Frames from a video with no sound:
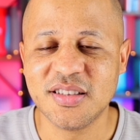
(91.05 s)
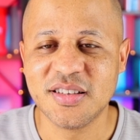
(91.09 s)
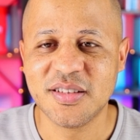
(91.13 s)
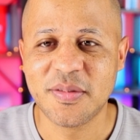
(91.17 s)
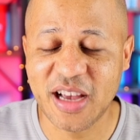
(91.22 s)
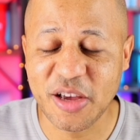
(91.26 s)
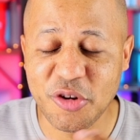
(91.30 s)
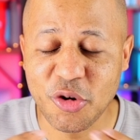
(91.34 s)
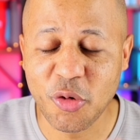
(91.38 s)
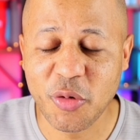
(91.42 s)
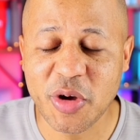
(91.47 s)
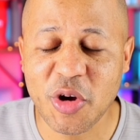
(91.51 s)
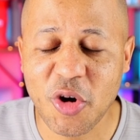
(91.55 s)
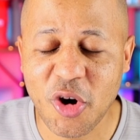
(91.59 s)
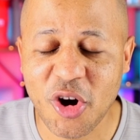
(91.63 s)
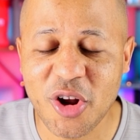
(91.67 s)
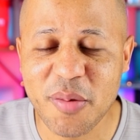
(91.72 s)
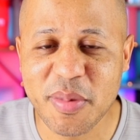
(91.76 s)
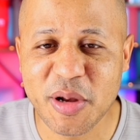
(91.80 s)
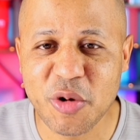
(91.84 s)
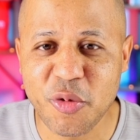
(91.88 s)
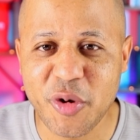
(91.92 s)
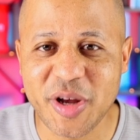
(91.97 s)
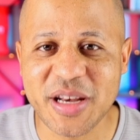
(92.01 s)
I know we
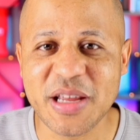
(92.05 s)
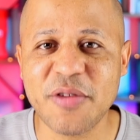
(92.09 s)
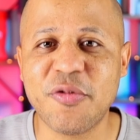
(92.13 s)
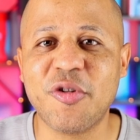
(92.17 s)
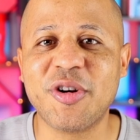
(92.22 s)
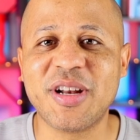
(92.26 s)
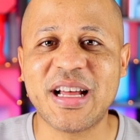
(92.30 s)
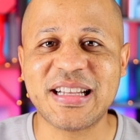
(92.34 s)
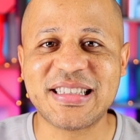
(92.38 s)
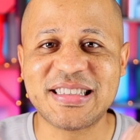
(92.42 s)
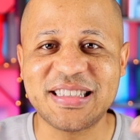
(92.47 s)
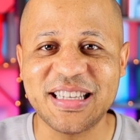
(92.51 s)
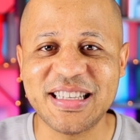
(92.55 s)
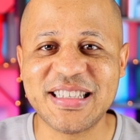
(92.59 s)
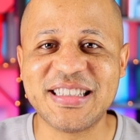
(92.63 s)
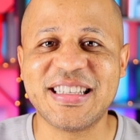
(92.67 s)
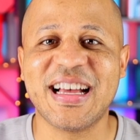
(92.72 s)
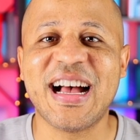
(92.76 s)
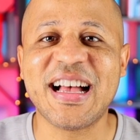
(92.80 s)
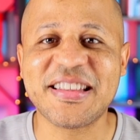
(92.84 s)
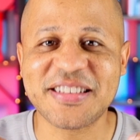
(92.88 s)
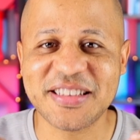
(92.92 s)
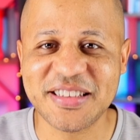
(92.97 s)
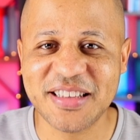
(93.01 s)
all been waiting for that
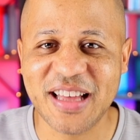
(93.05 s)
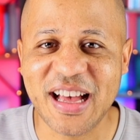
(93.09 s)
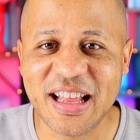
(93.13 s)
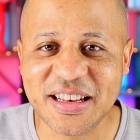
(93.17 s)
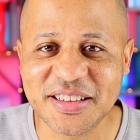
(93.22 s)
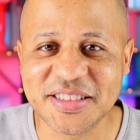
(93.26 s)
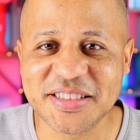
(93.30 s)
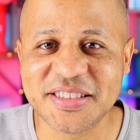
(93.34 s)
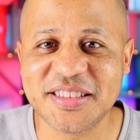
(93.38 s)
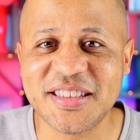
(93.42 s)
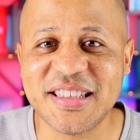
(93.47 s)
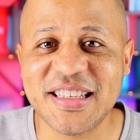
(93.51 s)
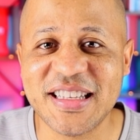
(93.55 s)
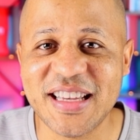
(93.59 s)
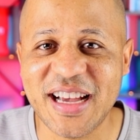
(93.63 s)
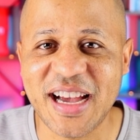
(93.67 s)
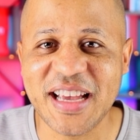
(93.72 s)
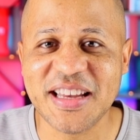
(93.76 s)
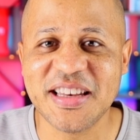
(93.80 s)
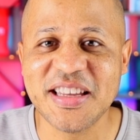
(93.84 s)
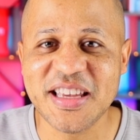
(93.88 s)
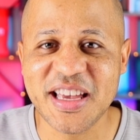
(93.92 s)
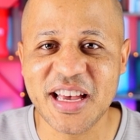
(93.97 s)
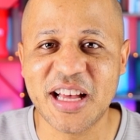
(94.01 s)
$10,000
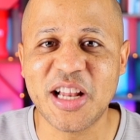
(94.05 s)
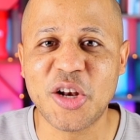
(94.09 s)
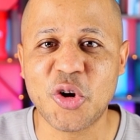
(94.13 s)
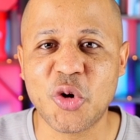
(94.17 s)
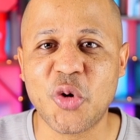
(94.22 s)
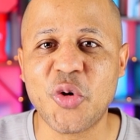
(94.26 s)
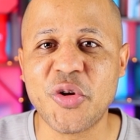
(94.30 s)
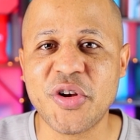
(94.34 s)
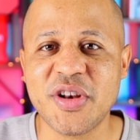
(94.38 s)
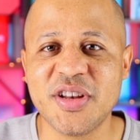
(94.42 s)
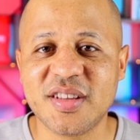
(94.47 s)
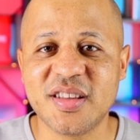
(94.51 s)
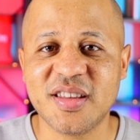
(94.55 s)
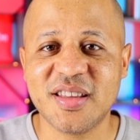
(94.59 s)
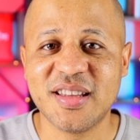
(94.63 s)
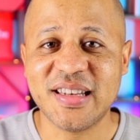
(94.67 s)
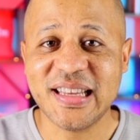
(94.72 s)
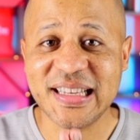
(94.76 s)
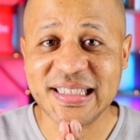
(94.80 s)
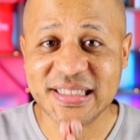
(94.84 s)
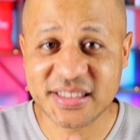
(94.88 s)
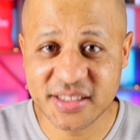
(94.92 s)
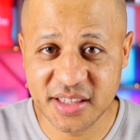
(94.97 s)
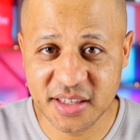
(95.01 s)
EIDL loan.
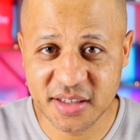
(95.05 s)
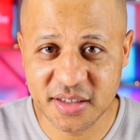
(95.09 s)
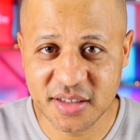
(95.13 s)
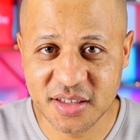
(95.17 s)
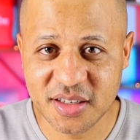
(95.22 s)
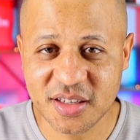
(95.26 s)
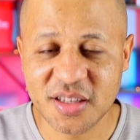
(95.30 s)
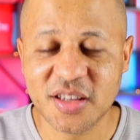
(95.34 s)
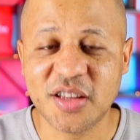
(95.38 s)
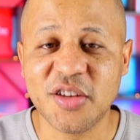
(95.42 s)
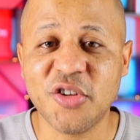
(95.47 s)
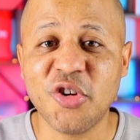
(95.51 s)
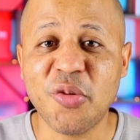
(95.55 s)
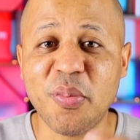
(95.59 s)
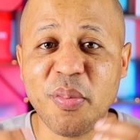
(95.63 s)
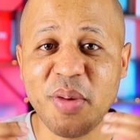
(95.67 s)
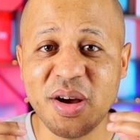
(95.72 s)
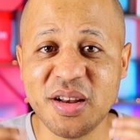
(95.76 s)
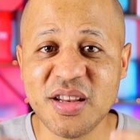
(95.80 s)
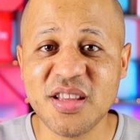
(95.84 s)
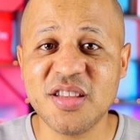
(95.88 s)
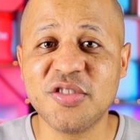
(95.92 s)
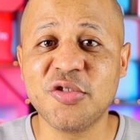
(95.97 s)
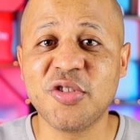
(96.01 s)
They said the
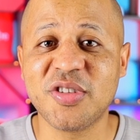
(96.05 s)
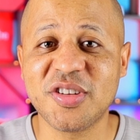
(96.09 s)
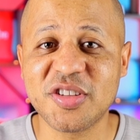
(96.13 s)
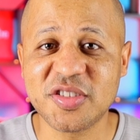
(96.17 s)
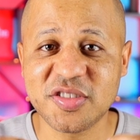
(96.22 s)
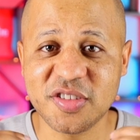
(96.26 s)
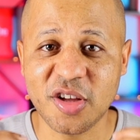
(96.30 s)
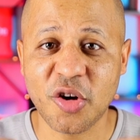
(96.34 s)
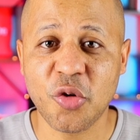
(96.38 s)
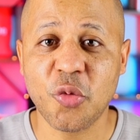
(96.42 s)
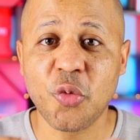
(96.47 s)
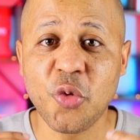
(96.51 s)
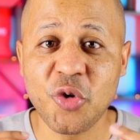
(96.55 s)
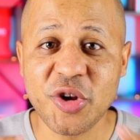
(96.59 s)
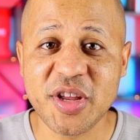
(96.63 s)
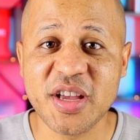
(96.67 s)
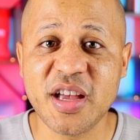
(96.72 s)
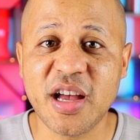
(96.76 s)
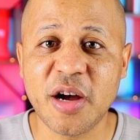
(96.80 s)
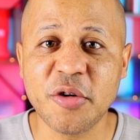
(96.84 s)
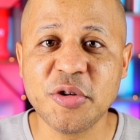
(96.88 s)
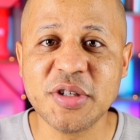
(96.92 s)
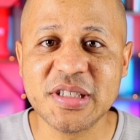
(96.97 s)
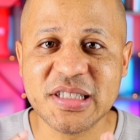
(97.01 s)
money is gonna start
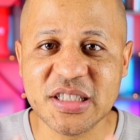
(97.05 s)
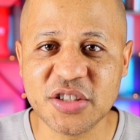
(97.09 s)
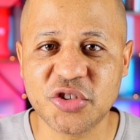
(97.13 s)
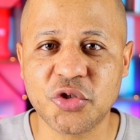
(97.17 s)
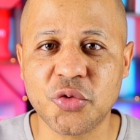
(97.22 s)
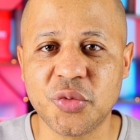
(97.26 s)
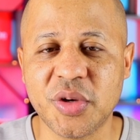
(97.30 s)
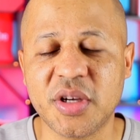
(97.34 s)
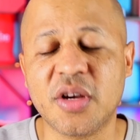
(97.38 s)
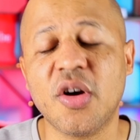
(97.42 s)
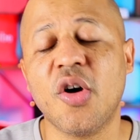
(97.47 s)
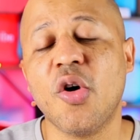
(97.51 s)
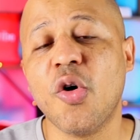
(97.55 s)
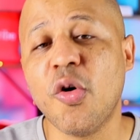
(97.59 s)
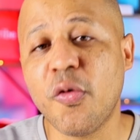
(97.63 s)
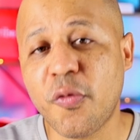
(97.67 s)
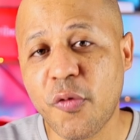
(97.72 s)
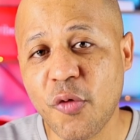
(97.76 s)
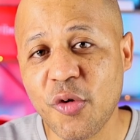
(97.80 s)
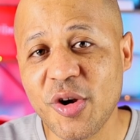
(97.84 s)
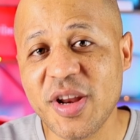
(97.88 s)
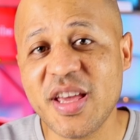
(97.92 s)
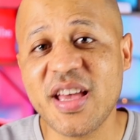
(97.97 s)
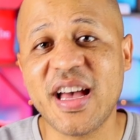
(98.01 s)
rolling out this week,
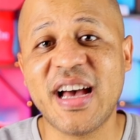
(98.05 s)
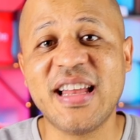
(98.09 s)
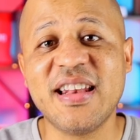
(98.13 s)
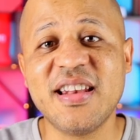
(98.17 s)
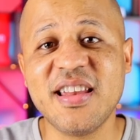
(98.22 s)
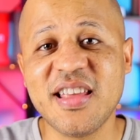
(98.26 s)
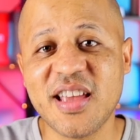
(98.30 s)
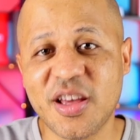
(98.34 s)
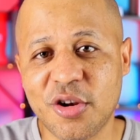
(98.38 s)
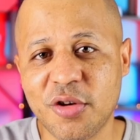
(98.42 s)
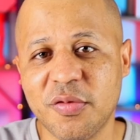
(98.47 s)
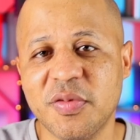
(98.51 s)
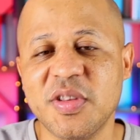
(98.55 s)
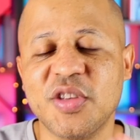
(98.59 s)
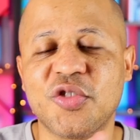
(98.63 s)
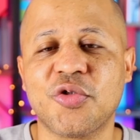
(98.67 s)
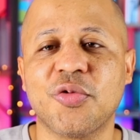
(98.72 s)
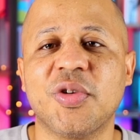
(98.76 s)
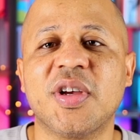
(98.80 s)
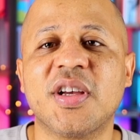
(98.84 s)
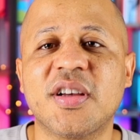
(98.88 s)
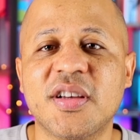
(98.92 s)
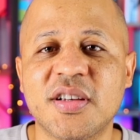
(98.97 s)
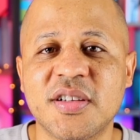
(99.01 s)
hopefully at the end of
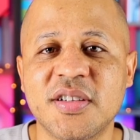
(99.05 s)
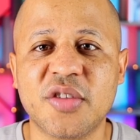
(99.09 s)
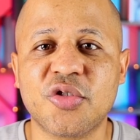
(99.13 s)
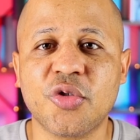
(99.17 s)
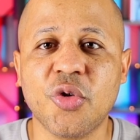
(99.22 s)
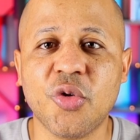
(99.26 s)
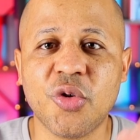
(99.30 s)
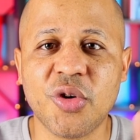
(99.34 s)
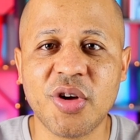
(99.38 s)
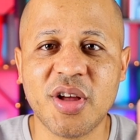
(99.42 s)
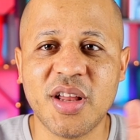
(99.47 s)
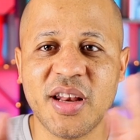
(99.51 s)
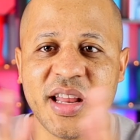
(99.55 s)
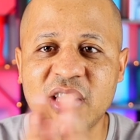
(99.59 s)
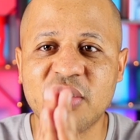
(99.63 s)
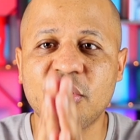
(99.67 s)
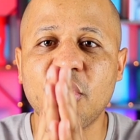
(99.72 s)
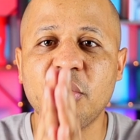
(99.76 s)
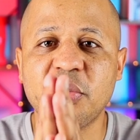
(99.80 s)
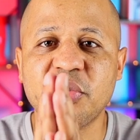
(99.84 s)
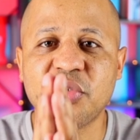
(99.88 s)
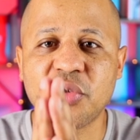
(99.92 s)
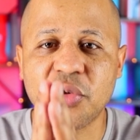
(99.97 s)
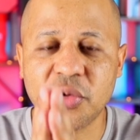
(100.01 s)
this week. So let's
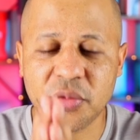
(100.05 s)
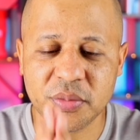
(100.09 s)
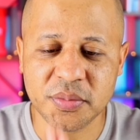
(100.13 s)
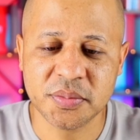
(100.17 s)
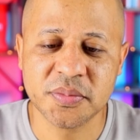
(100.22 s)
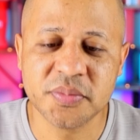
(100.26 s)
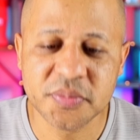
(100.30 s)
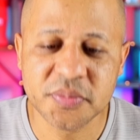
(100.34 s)
hope so.